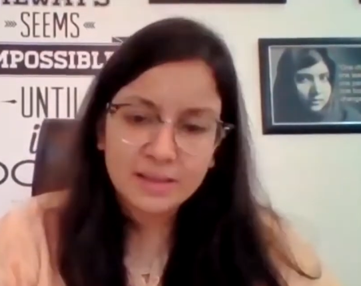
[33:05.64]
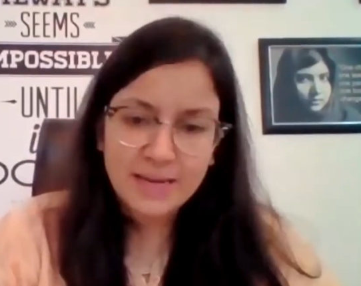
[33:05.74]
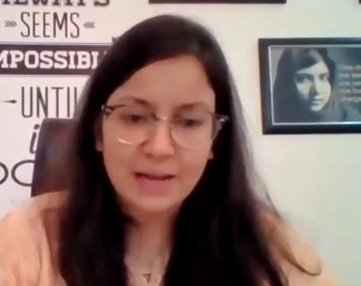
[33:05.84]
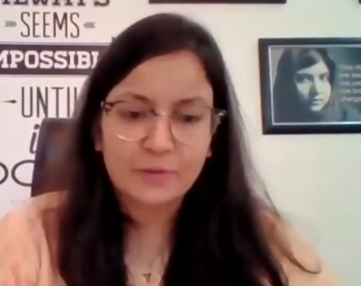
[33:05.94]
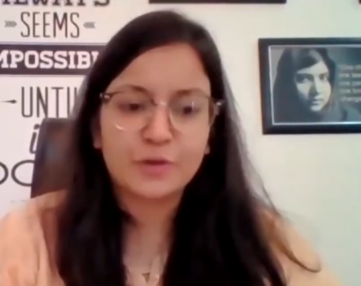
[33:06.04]
Speaker 1: other
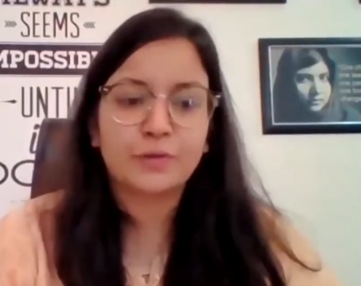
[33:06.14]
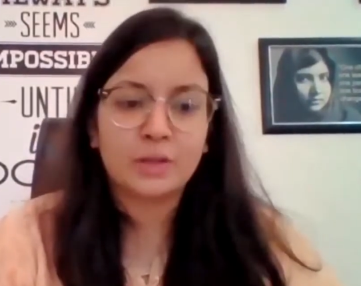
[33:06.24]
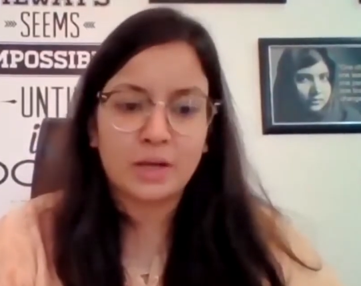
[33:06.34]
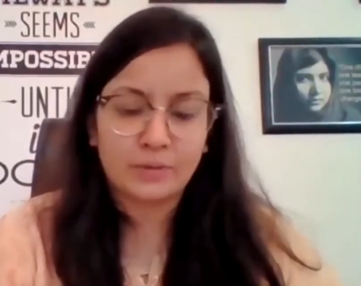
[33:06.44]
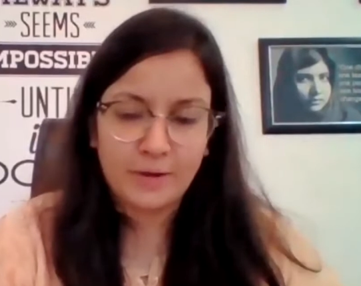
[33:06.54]
language
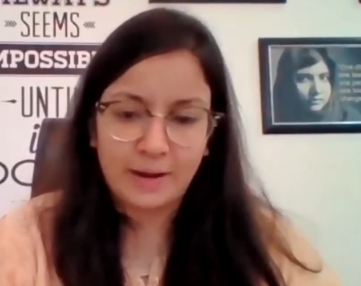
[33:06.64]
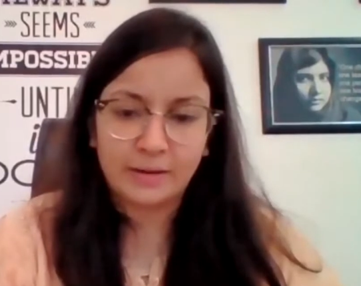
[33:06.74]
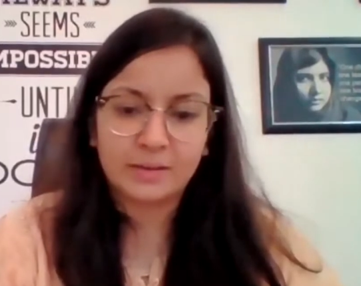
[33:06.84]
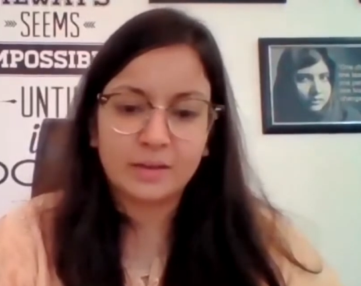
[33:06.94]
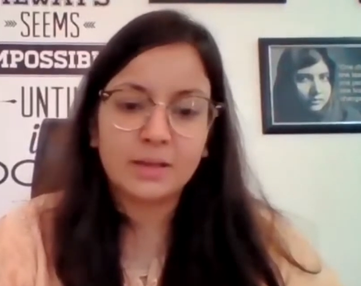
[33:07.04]
for that fact?
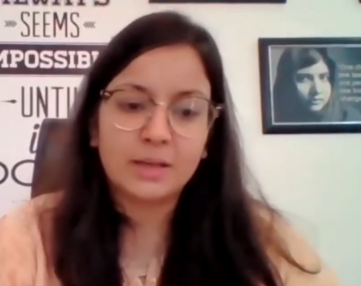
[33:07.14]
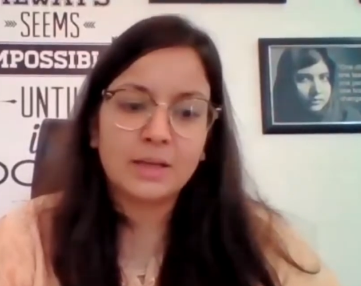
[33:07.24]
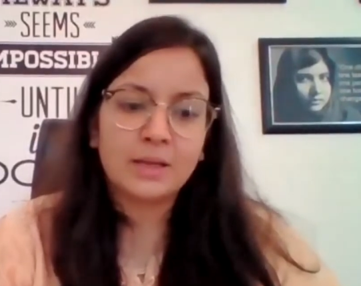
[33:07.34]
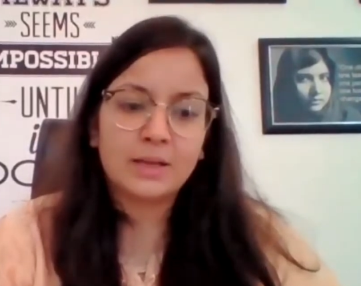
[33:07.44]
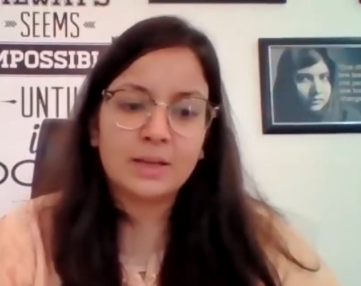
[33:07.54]

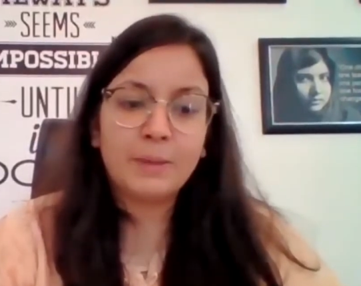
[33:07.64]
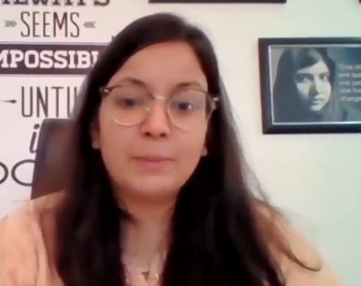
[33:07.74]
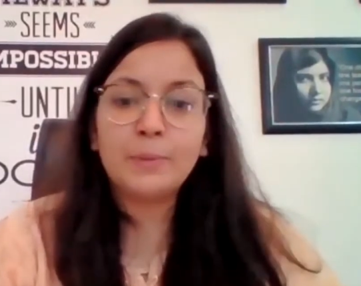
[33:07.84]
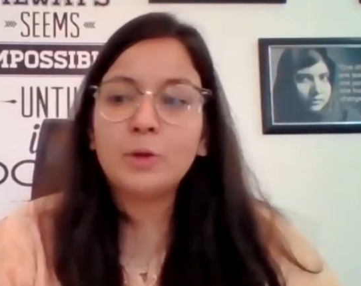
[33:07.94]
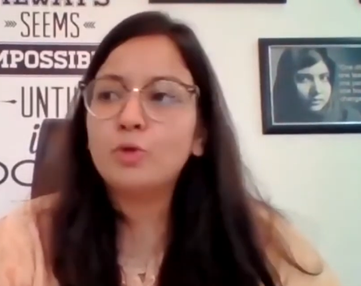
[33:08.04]

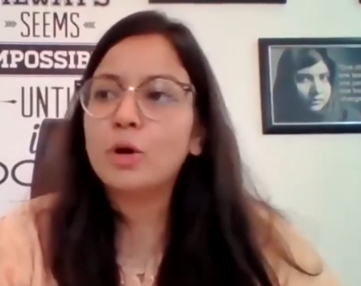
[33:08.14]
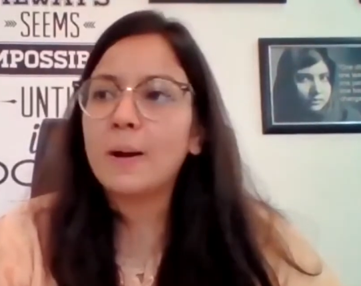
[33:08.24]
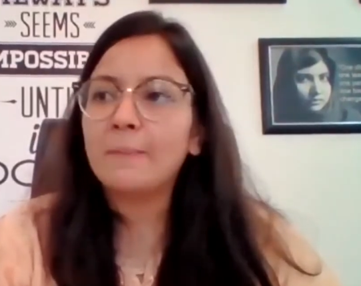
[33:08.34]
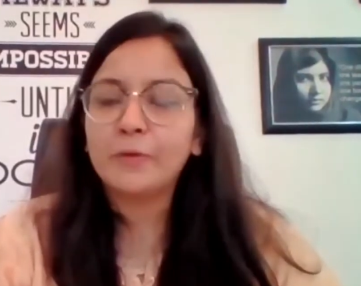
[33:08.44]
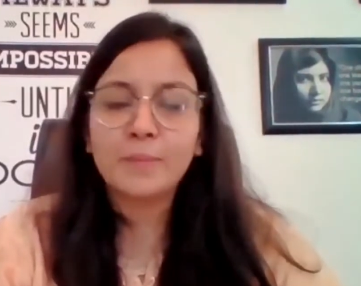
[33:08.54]
People who
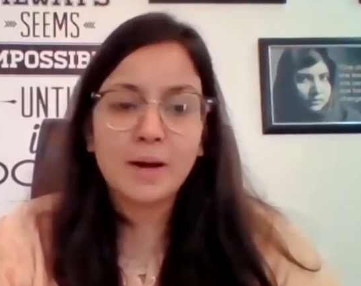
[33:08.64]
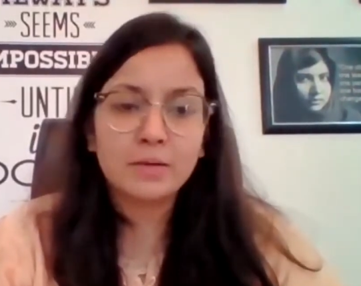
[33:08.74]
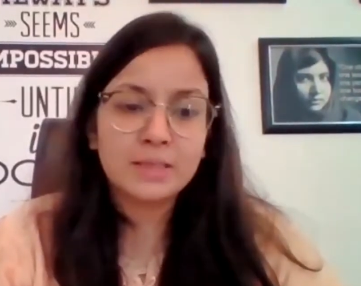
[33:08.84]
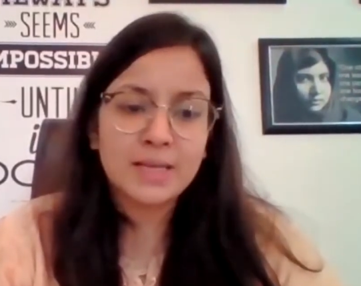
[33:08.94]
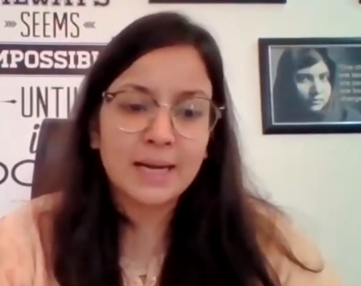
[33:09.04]
come from
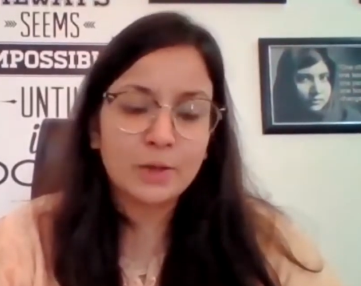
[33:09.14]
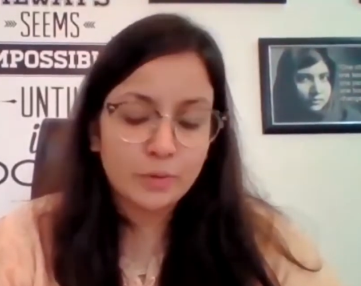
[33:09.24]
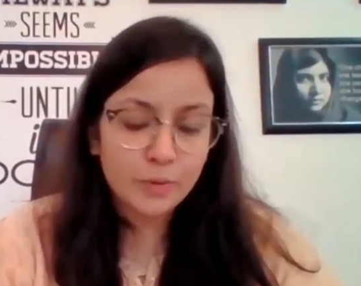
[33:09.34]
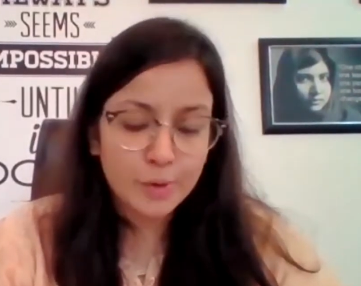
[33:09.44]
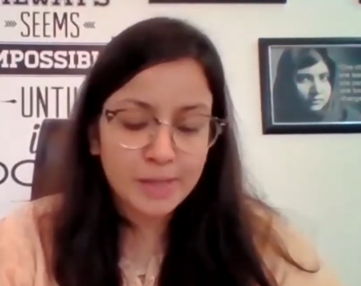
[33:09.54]
outside
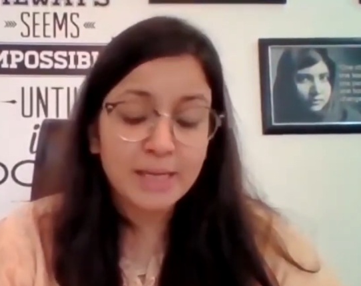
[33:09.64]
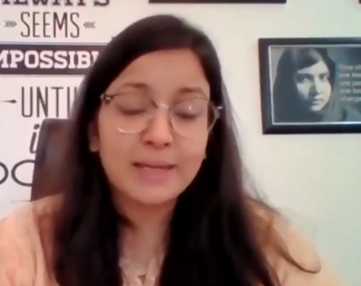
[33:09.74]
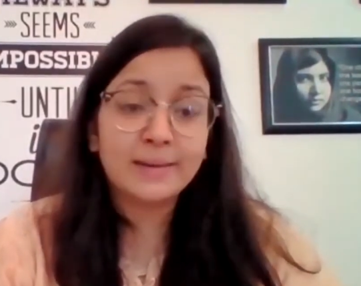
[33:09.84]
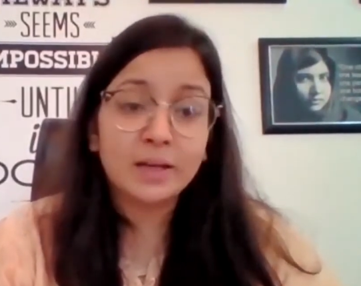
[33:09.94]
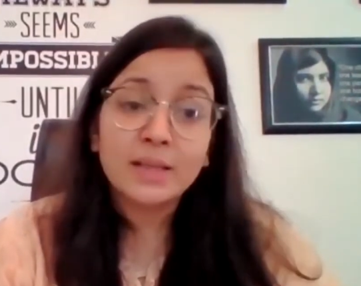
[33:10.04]
who are working
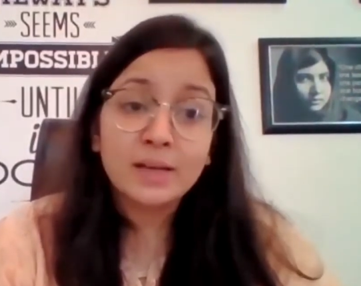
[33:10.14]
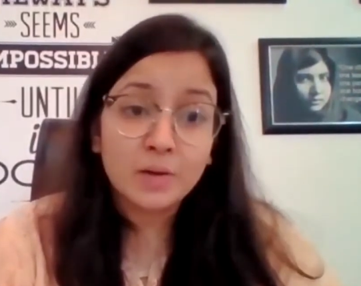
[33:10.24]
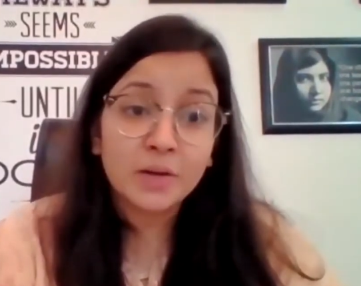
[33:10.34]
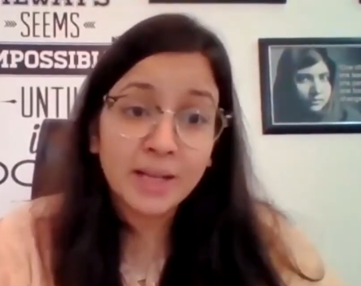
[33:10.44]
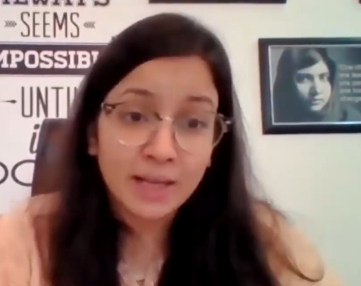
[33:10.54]
in India, they're
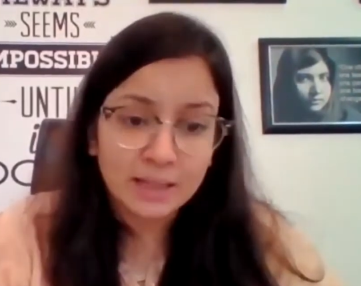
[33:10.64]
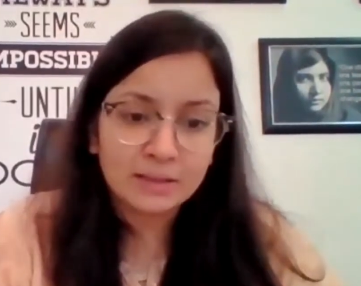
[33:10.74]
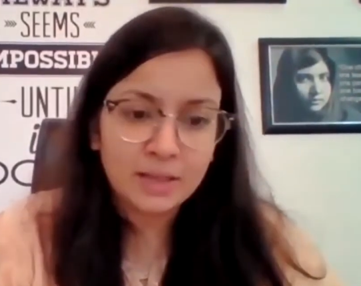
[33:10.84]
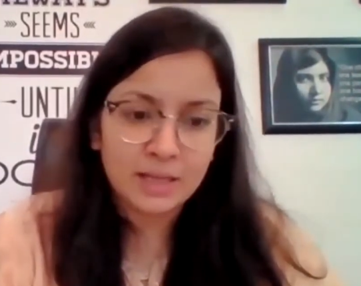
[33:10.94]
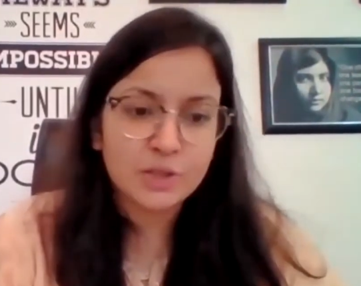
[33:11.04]
learning Hindi.